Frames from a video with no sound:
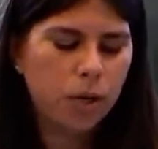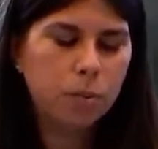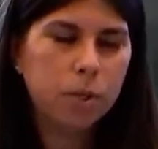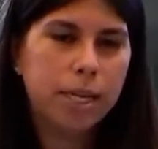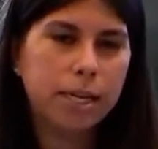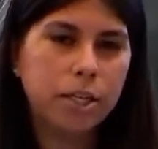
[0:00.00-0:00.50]

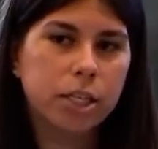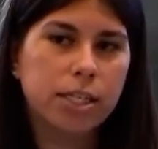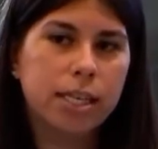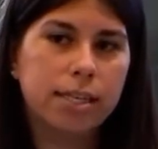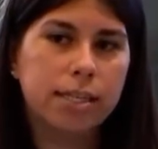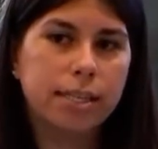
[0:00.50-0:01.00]
protections
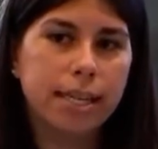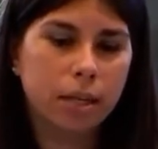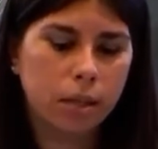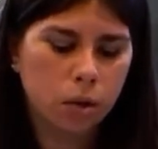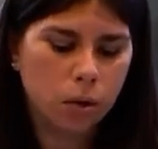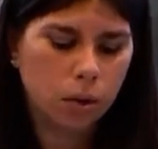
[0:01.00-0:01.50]
at the state and
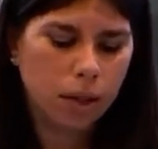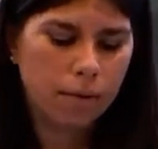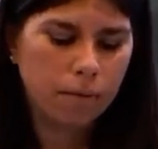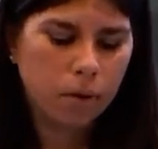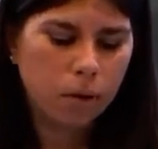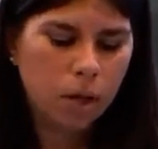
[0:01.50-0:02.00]
local
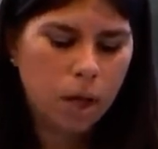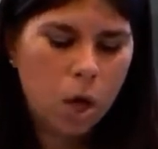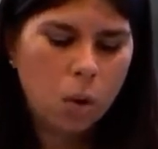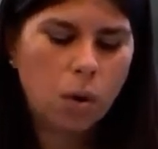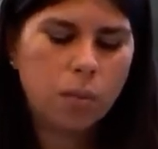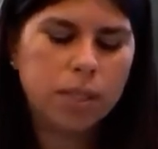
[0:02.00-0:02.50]
level,
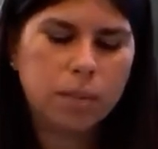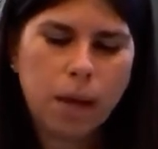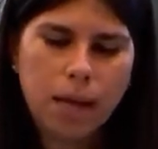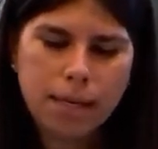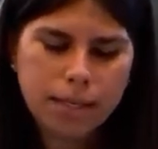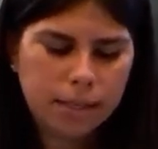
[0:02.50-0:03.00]
we're
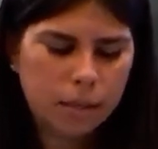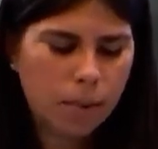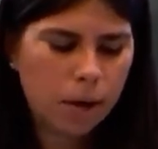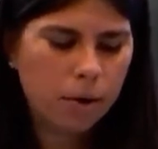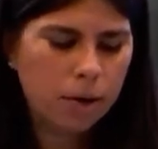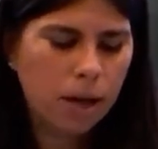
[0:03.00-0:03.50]
responding to the
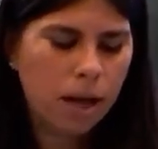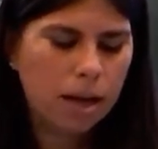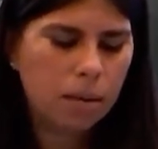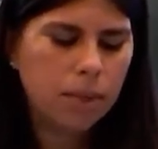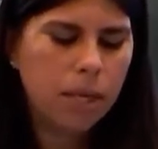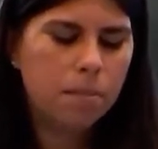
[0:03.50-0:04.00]
modern
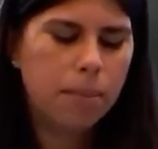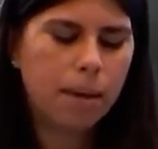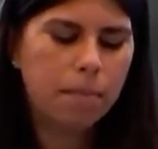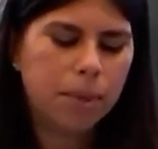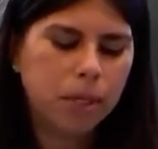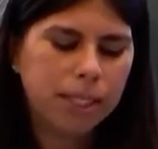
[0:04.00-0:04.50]
economy by
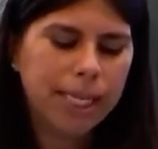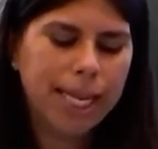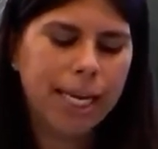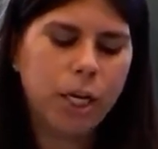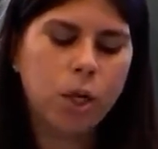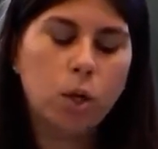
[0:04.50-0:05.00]
building
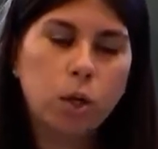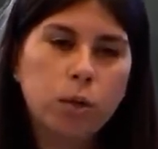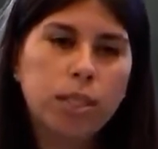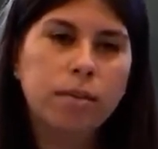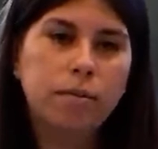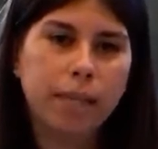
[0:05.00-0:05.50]
an
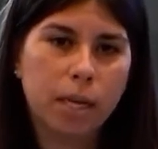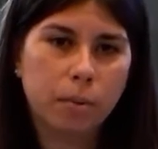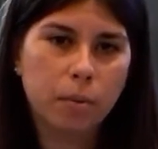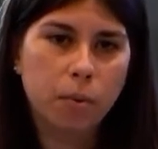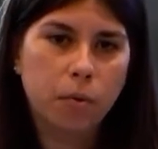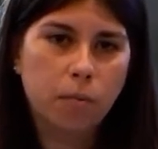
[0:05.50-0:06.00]
inclusive labor
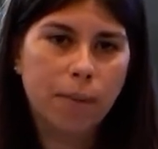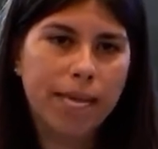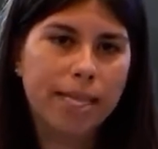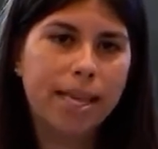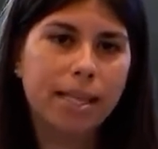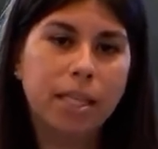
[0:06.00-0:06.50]

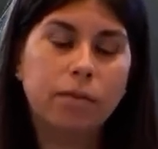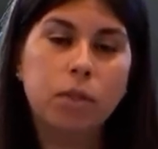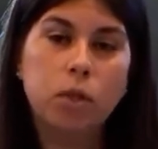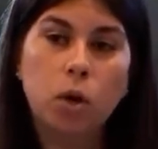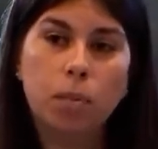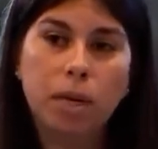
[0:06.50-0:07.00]
movement that leaves
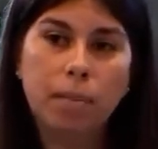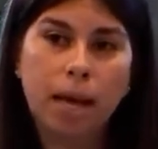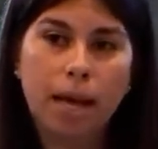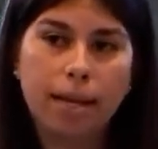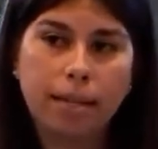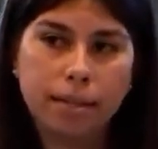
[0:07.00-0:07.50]
nobody
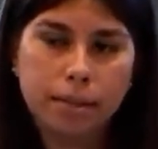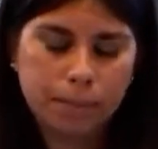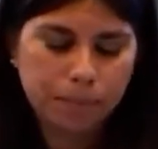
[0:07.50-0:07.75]
behind.